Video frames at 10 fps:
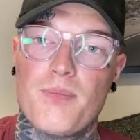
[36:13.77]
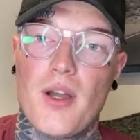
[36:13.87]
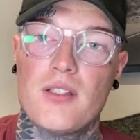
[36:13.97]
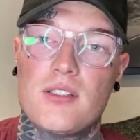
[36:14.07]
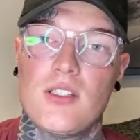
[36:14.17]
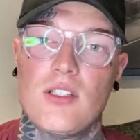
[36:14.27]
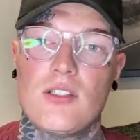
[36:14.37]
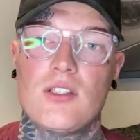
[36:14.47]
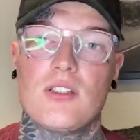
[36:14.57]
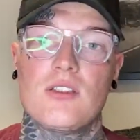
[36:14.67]
But to
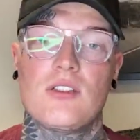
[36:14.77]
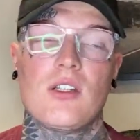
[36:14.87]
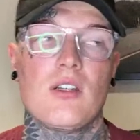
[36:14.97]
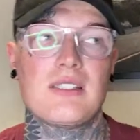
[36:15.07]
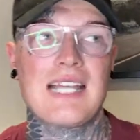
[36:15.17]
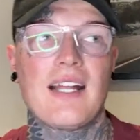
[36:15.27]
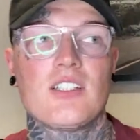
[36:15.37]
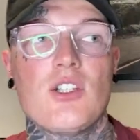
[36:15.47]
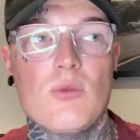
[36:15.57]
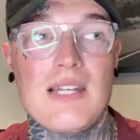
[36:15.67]

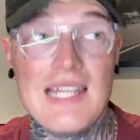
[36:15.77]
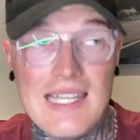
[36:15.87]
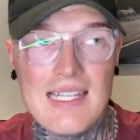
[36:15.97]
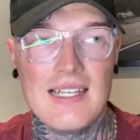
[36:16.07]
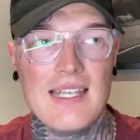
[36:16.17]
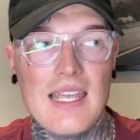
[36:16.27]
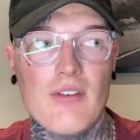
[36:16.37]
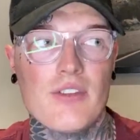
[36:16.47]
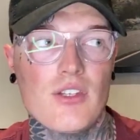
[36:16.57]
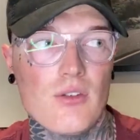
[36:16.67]
tattoo legally here
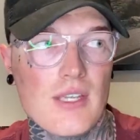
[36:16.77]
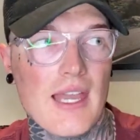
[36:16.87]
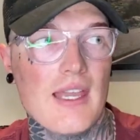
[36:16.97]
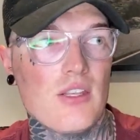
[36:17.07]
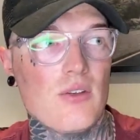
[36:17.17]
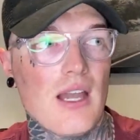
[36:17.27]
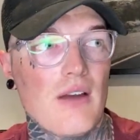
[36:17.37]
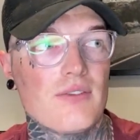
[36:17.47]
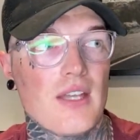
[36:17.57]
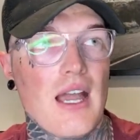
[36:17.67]
in the UK, you
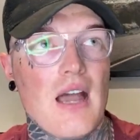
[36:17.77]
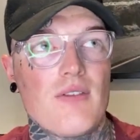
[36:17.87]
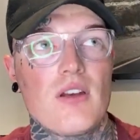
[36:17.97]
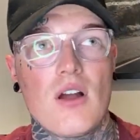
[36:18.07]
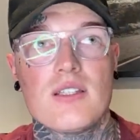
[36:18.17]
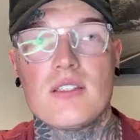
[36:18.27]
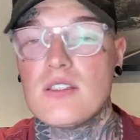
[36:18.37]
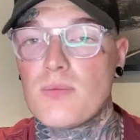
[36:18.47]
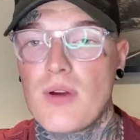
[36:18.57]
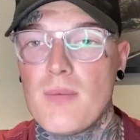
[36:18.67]
have to have a
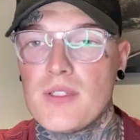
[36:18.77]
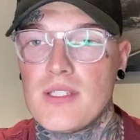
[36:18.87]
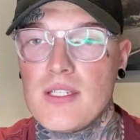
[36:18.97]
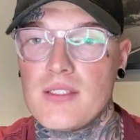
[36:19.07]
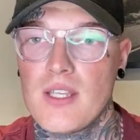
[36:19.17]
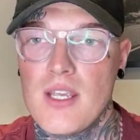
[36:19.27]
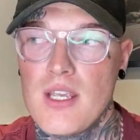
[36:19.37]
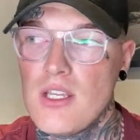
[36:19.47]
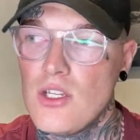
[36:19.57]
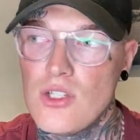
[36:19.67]
licensed premises.
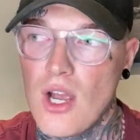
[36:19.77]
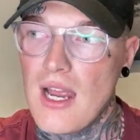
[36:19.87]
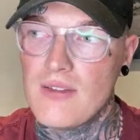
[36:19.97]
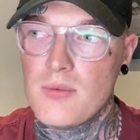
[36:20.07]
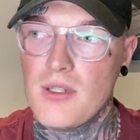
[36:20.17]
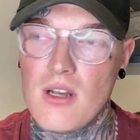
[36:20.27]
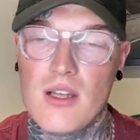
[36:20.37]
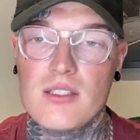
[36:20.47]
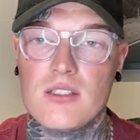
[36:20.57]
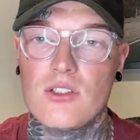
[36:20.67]
You don't have to be
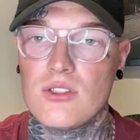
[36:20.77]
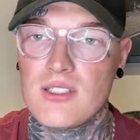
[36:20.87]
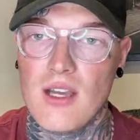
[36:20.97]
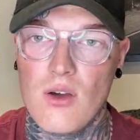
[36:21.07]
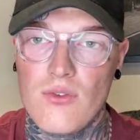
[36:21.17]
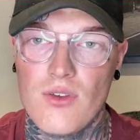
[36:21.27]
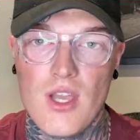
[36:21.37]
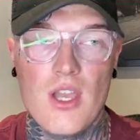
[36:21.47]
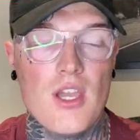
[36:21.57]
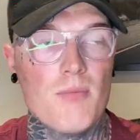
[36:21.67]
licensed yourself,
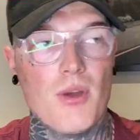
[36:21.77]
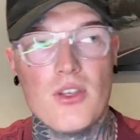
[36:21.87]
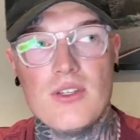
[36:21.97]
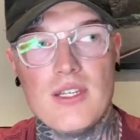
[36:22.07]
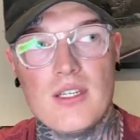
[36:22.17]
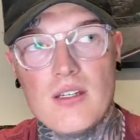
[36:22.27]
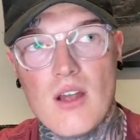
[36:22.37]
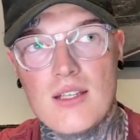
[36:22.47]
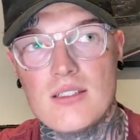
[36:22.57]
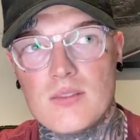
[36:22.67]
but you need a
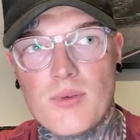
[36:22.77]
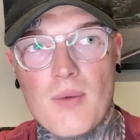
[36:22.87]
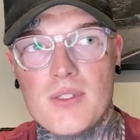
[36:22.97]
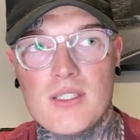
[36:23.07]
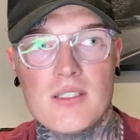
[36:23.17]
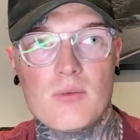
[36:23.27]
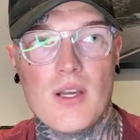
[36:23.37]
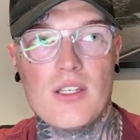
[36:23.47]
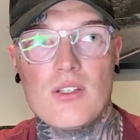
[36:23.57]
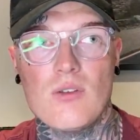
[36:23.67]
licensed premises where
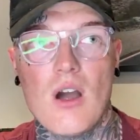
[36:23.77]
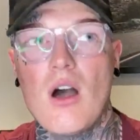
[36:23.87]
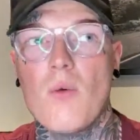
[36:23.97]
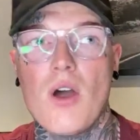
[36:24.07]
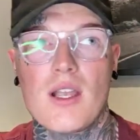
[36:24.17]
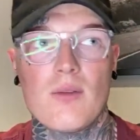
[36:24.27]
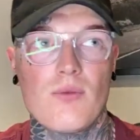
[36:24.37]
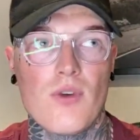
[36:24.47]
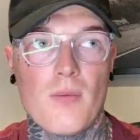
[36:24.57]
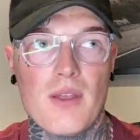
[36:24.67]
you are working
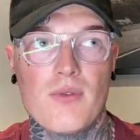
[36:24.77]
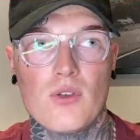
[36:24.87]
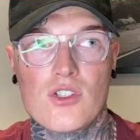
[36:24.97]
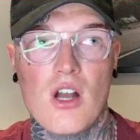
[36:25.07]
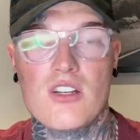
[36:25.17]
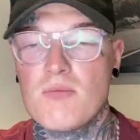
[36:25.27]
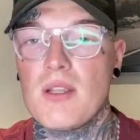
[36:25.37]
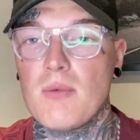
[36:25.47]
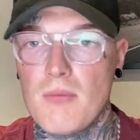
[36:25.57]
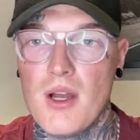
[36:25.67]
from if you're charging
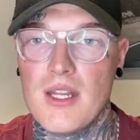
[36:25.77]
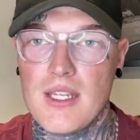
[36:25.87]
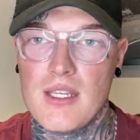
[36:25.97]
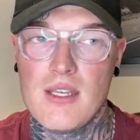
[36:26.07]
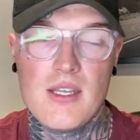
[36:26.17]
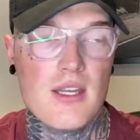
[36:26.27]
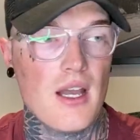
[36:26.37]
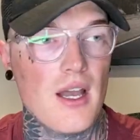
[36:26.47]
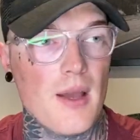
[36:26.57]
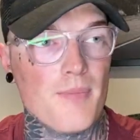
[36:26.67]
people money.
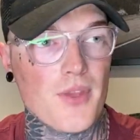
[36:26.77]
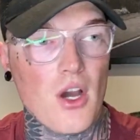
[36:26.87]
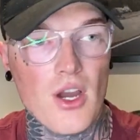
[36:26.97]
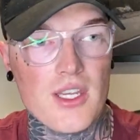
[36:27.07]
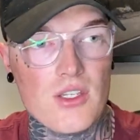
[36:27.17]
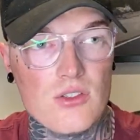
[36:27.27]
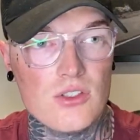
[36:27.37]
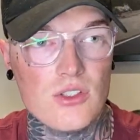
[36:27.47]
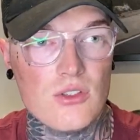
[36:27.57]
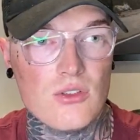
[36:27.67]
I used
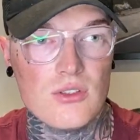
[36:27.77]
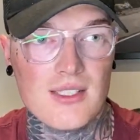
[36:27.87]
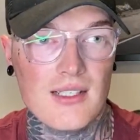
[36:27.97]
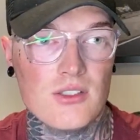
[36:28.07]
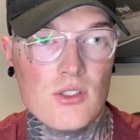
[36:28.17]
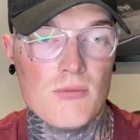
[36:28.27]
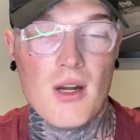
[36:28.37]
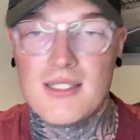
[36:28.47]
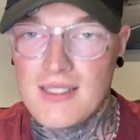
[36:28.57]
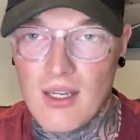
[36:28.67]
to tattoo
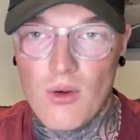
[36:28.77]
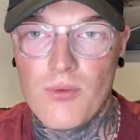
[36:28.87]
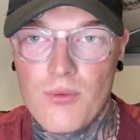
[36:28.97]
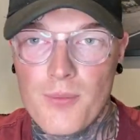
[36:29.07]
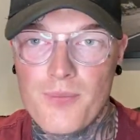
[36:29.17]
myself.